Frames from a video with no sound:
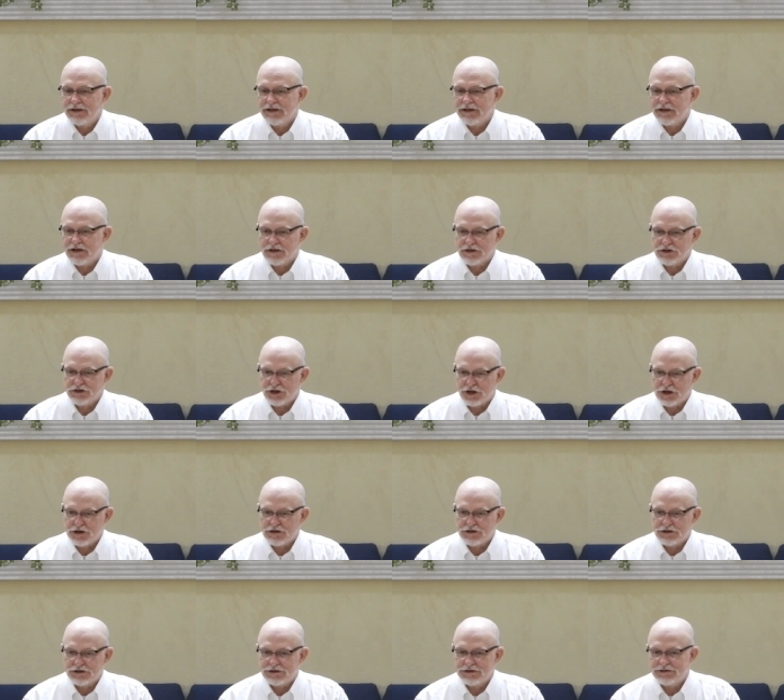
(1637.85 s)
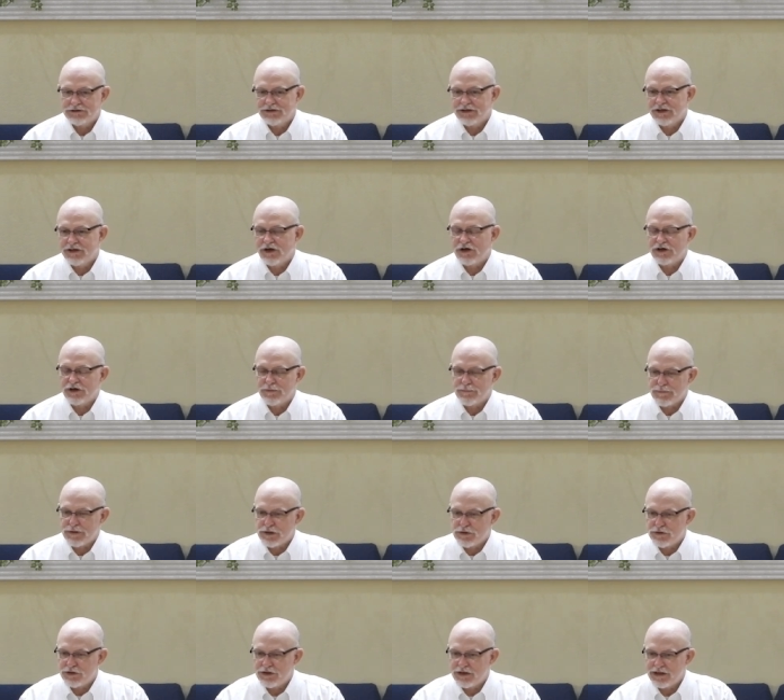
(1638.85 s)
in our church, in our
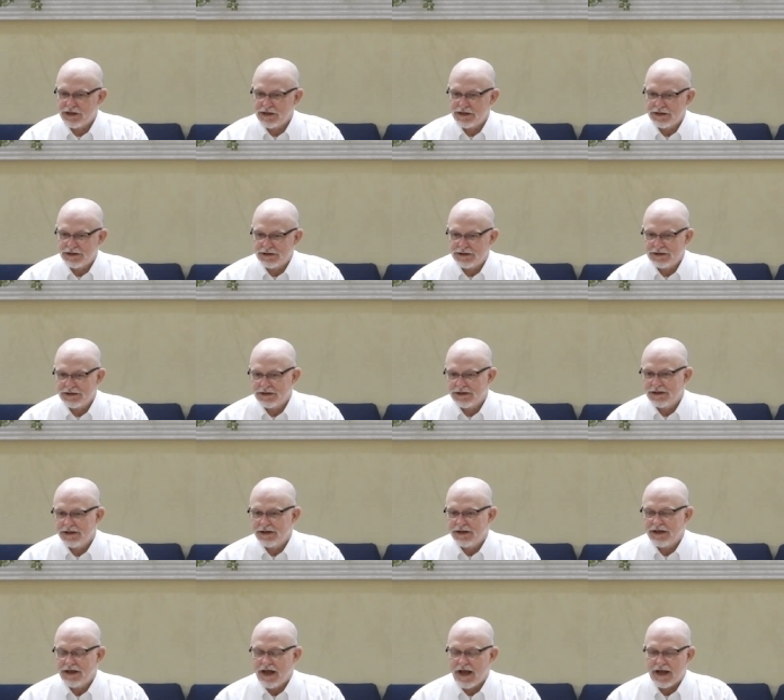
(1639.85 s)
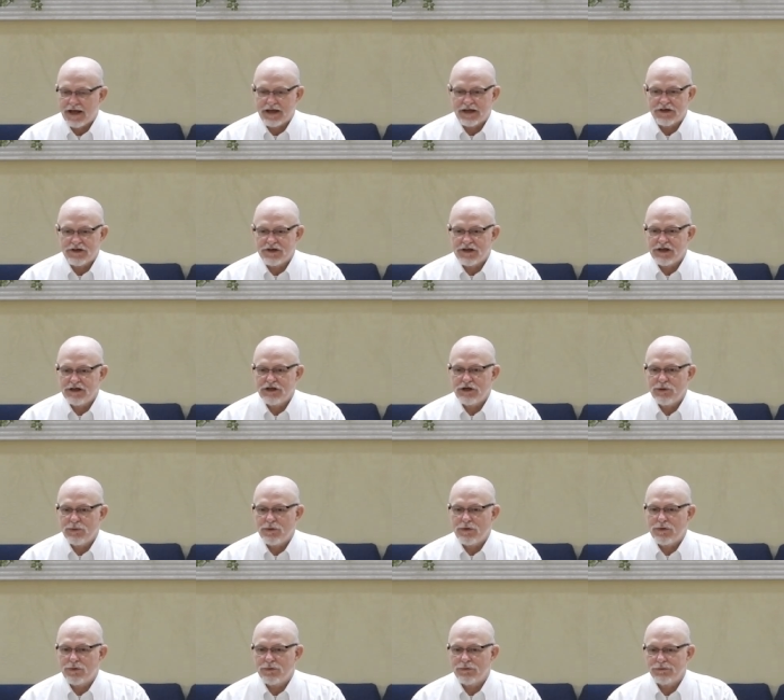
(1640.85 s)
community, and continue
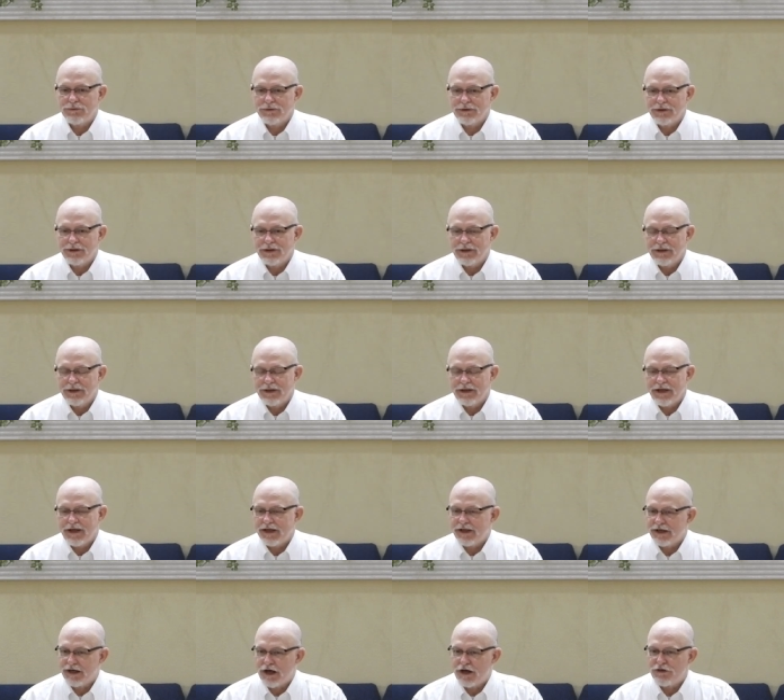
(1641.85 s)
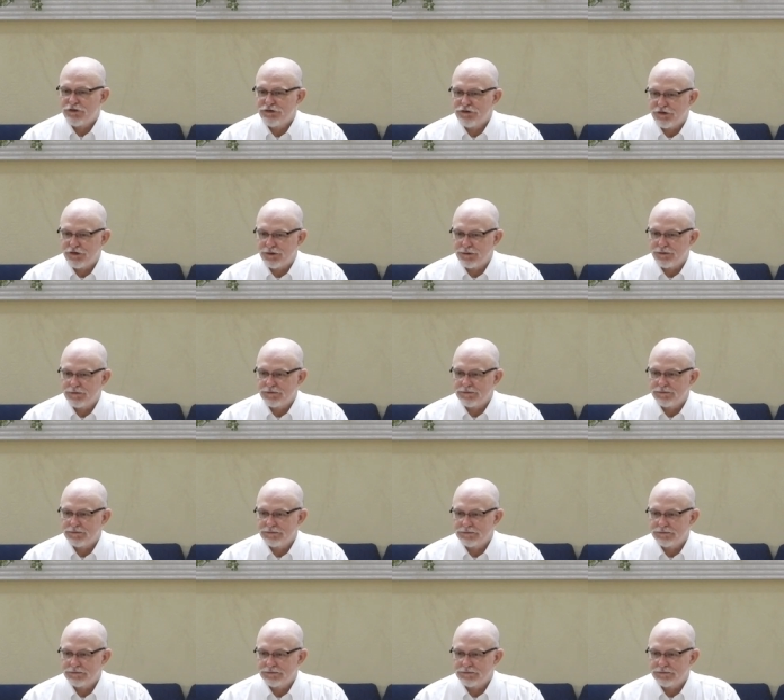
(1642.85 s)
on. And also,